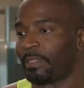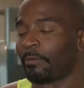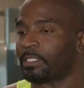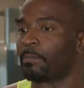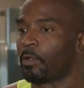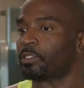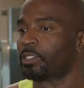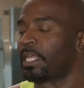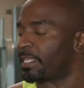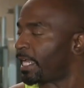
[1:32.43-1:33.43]
That was the
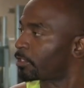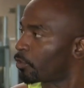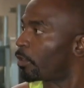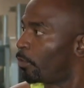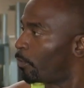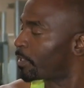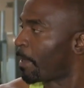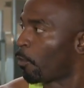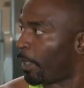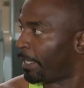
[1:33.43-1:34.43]
most thing that I struggled with was
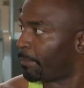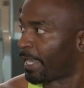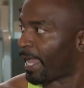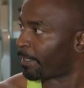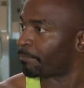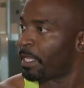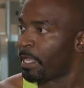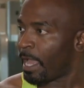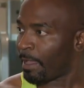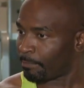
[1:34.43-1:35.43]
my weight, but I,
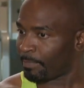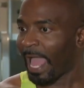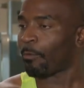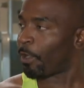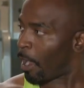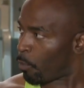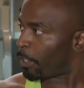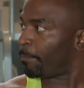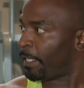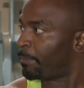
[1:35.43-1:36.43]
I'm not where I
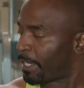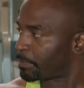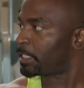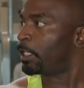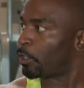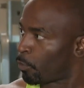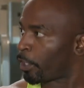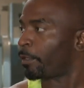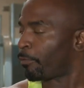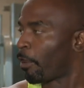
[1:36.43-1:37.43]
want to be, but I'm still a work in